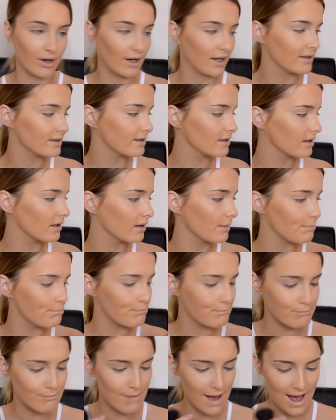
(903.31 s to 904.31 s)
It's
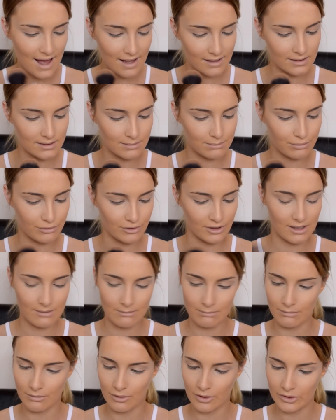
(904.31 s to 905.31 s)
matte, pretty
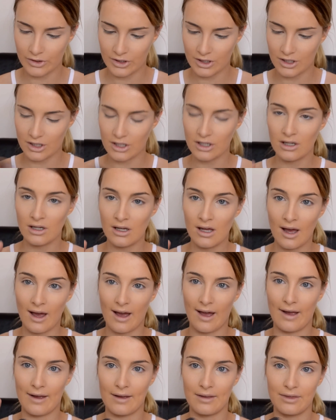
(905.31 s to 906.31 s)
much,
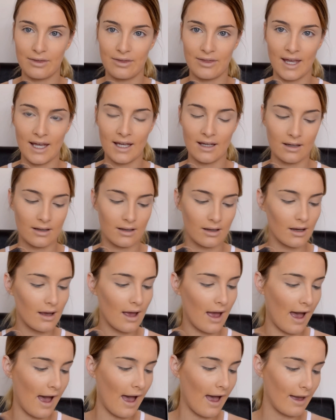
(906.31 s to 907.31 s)
I think.
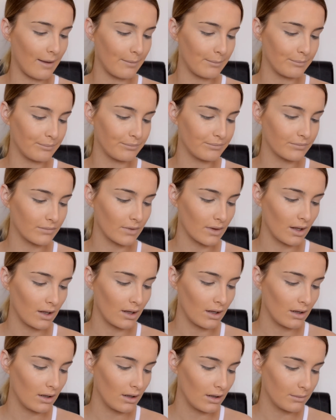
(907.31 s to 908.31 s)

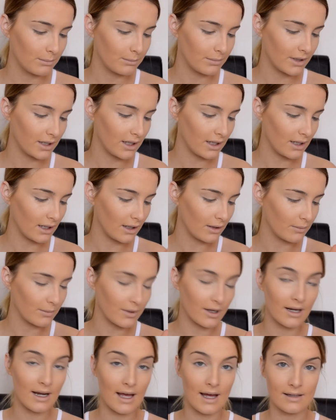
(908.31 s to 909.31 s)
But, you know,
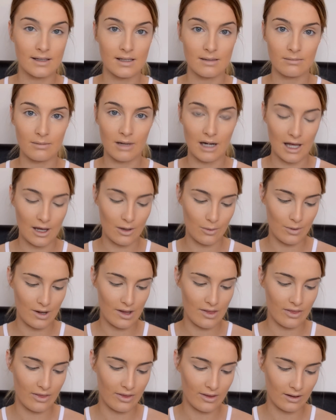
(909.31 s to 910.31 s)
we're going to add some glow
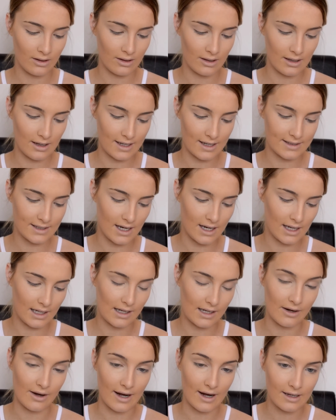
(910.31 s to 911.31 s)
with a nice
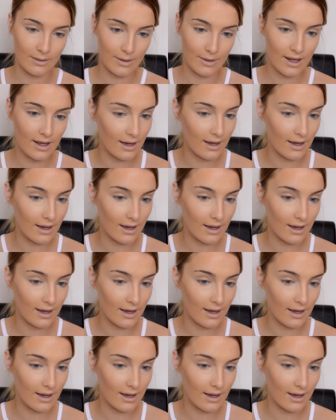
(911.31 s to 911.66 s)
highlighter anyway.